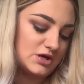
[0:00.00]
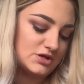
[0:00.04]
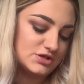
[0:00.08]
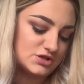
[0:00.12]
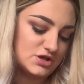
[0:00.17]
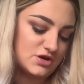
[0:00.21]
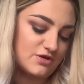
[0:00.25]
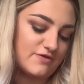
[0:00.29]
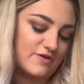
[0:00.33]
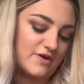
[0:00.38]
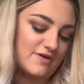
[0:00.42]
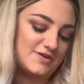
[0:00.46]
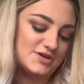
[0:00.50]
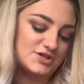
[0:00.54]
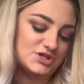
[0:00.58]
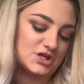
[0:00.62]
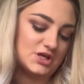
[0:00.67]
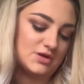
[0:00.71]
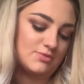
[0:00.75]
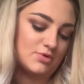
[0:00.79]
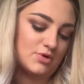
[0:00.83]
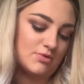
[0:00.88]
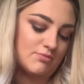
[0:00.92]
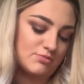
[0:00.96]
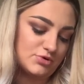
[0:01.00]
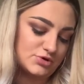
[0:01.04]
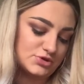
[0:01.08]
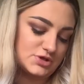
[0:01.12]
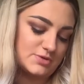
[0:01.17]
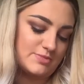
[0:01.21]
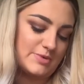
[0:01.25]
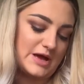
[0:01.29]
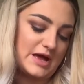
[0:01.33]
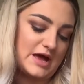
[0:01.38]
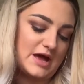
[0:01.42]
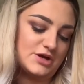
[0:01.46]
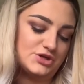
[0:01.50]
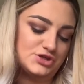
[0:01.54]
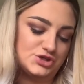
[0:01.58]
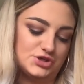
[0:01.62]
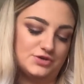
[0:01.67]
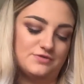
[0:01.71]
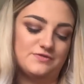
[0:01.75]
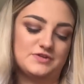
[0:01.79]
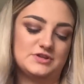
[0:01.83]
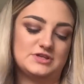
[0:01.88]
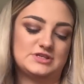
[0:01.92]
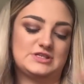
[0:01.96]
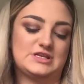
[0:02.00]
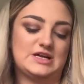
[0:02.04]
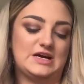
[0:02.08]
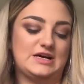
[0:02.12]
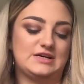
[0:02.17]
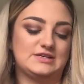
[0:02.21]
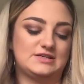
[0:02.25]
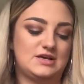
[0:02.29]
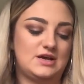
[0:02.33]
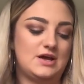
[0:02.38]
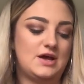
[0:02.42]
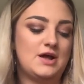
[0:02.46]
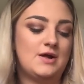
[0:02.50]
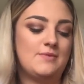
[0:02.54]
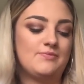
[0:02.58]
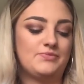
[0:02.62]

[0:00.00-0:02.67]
Snow Fairy Jelly Bomb, Butter Bear and Shoot for the Stars.